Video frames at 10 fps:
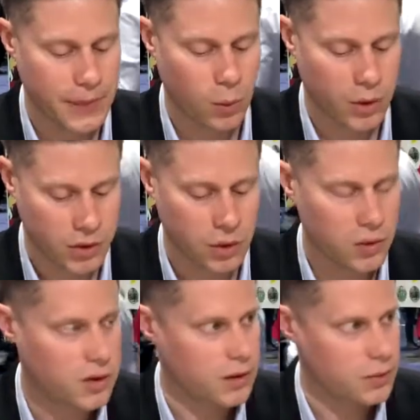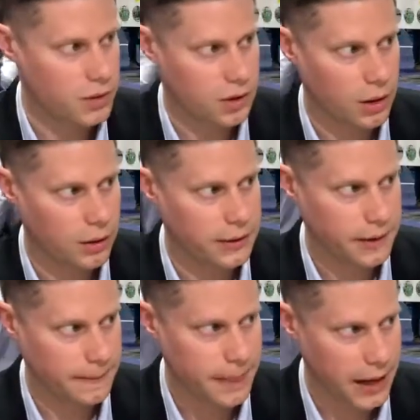what's used is what's called
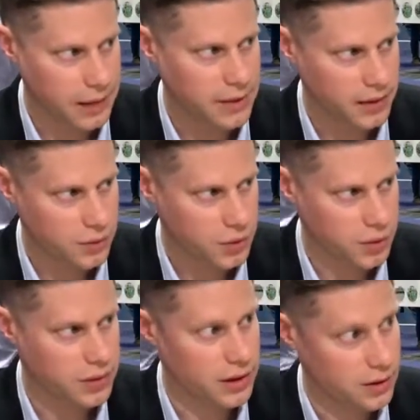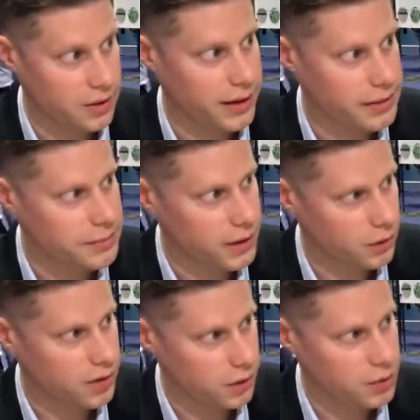IMS, which is insulated metal
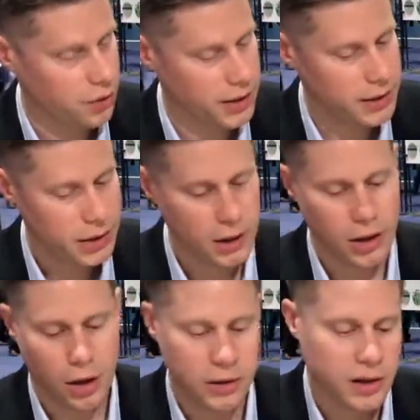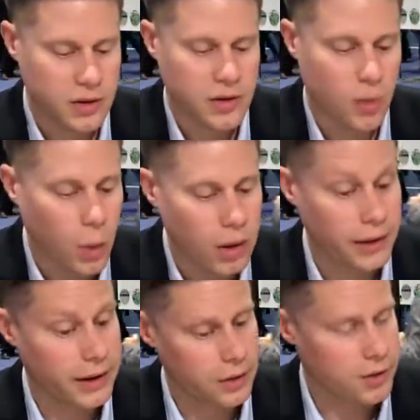substrate. All it is a
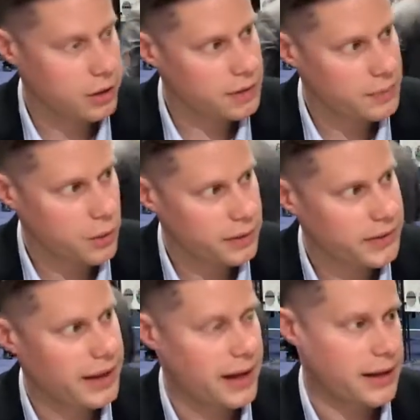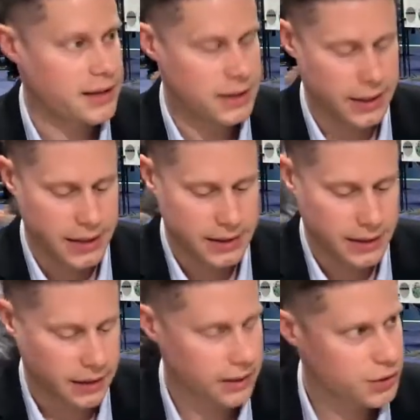one-layer circuit board that has a
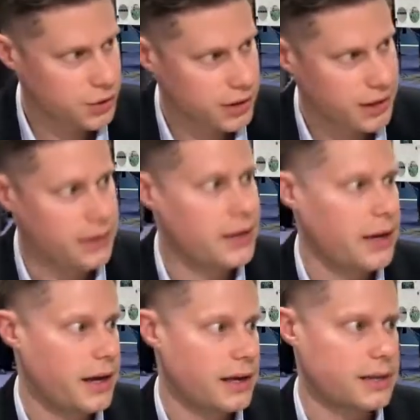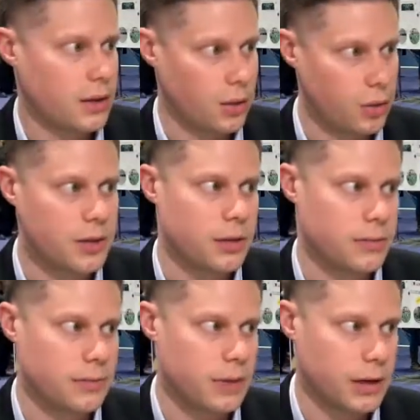dielectric, and then it has
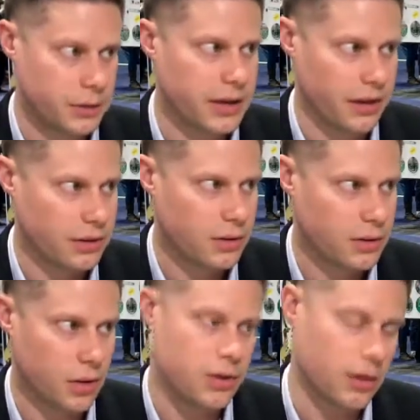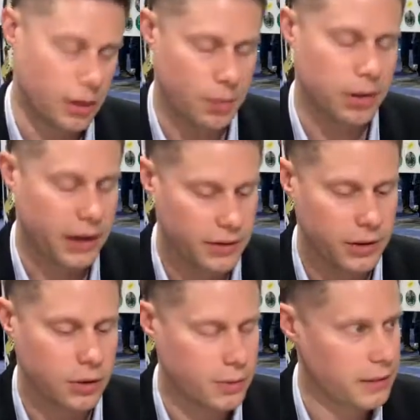aluminum underneath. So it's a plate of
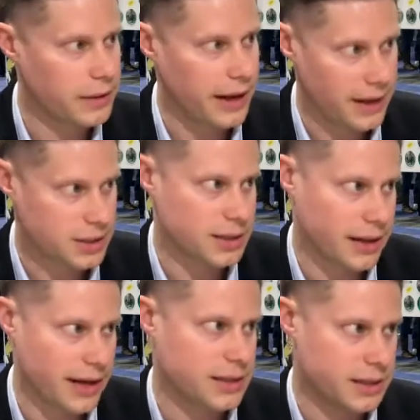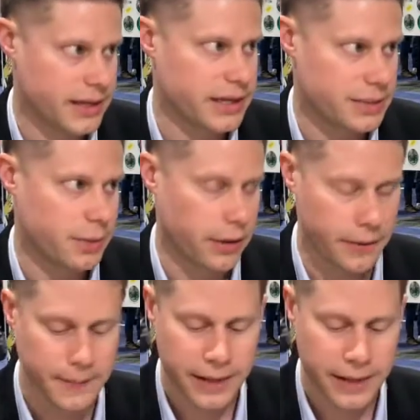aluminum that acts as a heat spreader.